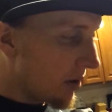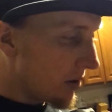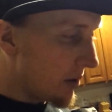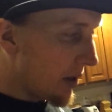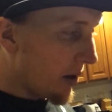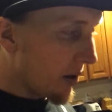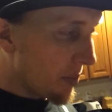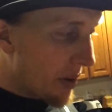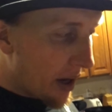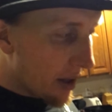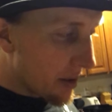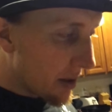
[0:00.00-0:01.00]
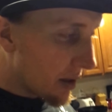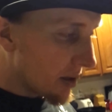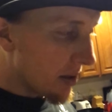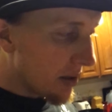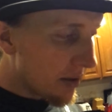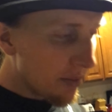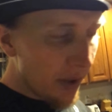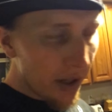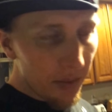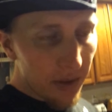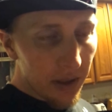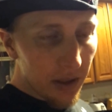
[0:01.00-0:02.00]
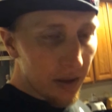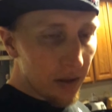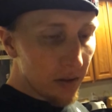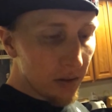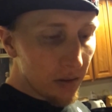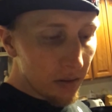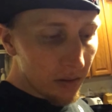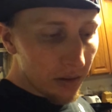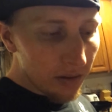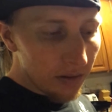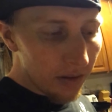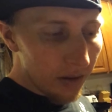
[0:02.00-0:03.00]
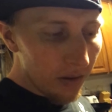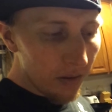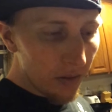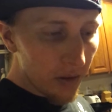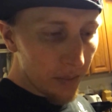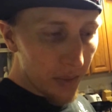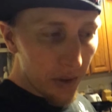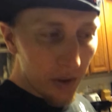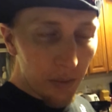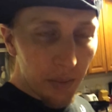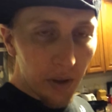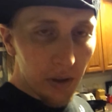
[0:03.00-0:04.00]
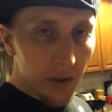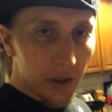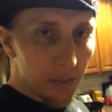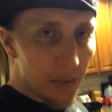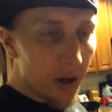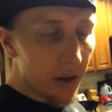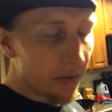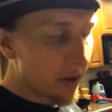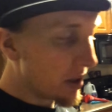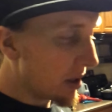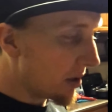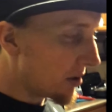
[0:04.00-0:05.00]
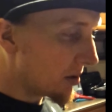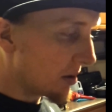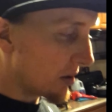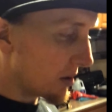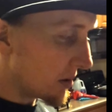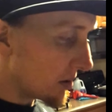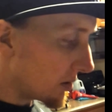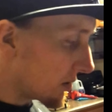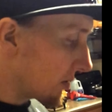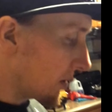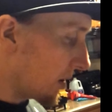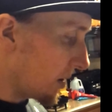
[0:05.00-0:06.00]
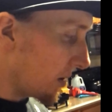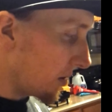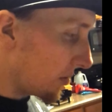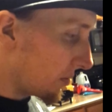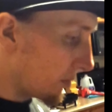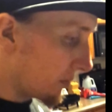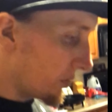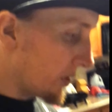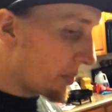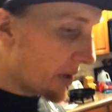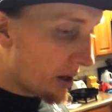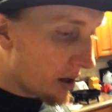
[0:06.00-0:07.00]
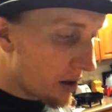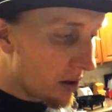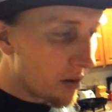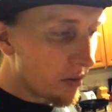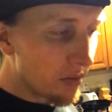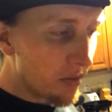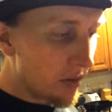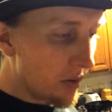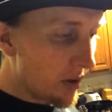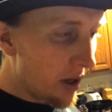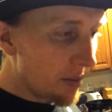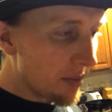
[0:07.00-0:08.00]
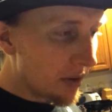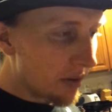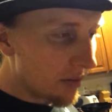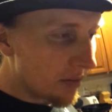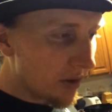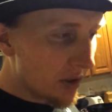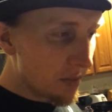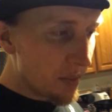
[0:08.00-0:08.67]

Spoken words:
down a path like this, maybe into, you know, computer building, modifications, repair, you name it, just